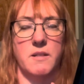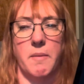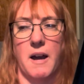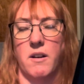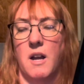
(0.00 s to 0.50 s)

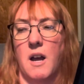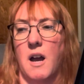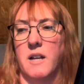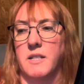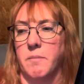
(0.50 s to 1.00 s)
about
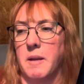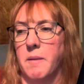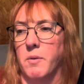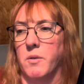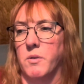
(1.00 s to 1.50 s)
some
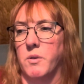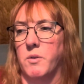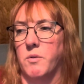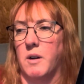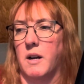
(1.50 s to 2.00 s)
people
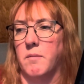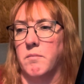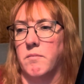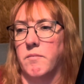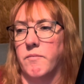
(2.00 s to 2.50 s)
who, um,